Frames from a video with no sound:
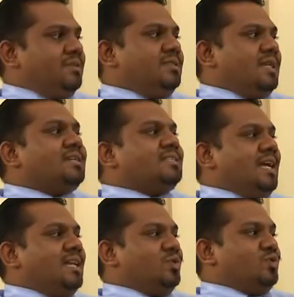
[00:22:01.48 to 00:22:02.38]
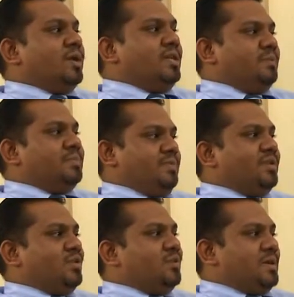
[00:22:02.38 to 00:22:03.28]
with that 10 to
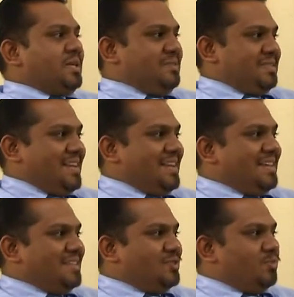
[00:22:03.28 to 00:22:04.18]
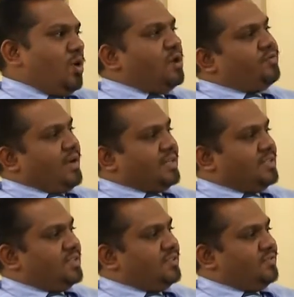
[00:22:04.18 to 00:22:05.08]
20% or whatever, that small
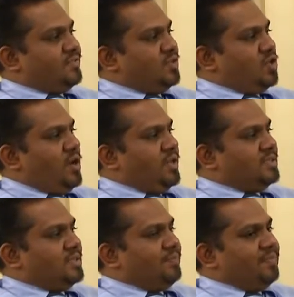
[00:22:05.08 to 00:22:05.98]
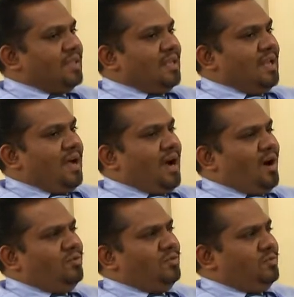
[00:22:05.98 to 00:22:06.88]
fraction of knowledge.
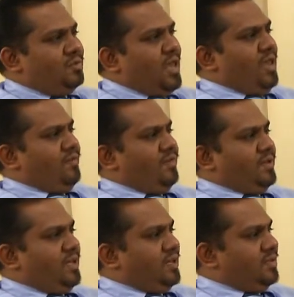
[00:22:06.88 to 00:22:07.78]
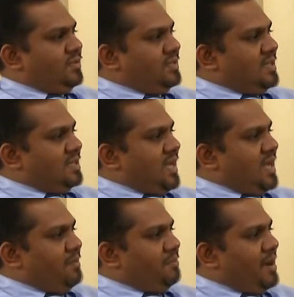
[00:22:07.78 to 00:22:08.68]
How do they fit into this
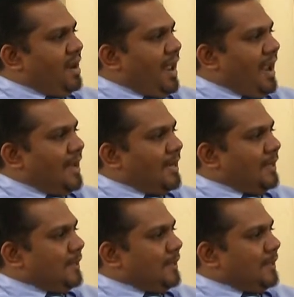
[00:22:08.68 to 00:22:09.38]
entire plan?